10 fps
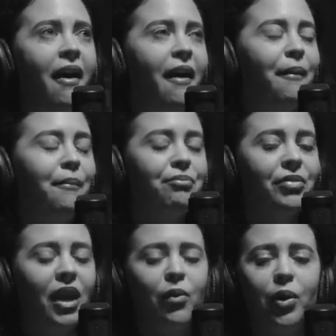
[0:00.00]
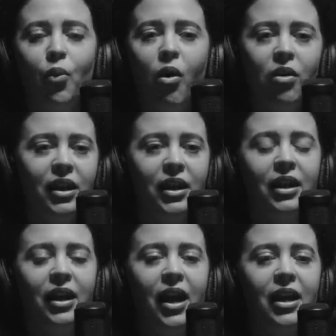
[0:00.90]
um, and we're
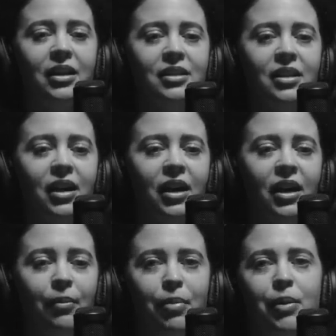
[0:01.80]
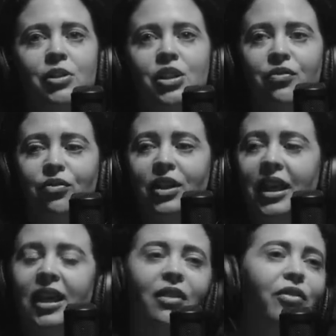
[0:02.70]
walking and people just
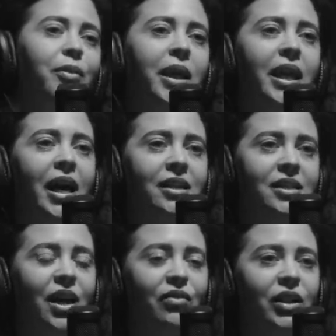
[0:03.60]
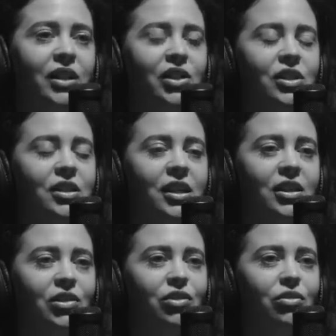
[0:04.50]
fleeing from the outside villages
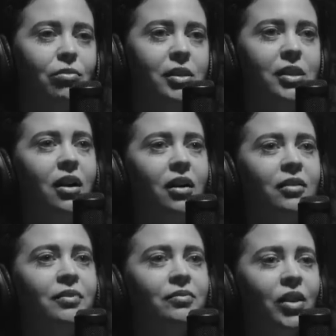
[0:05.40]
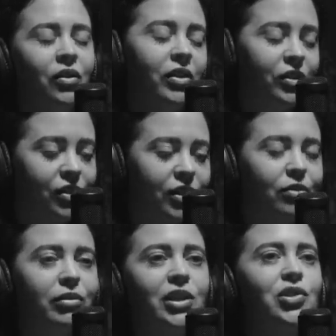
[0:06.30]
into Mazar on those little
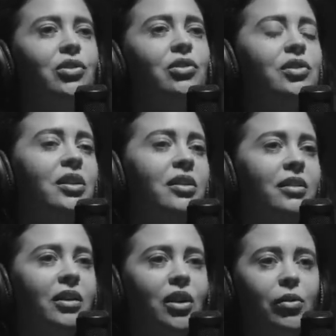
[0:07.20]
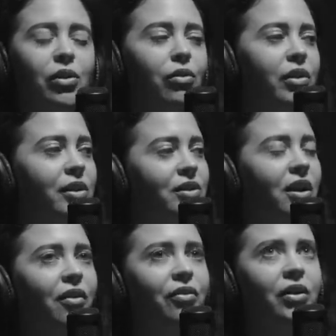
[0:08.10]
rickshaws and, you know, with all their
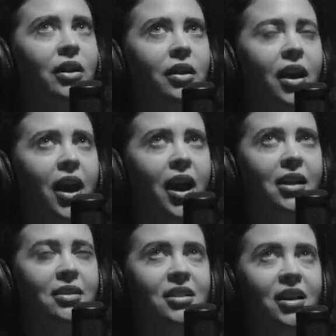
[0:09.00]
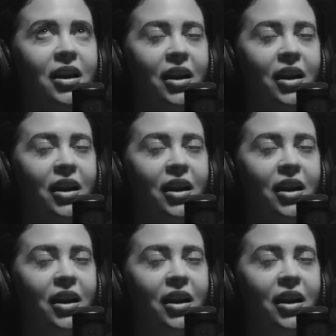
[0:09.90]
stuff. And, and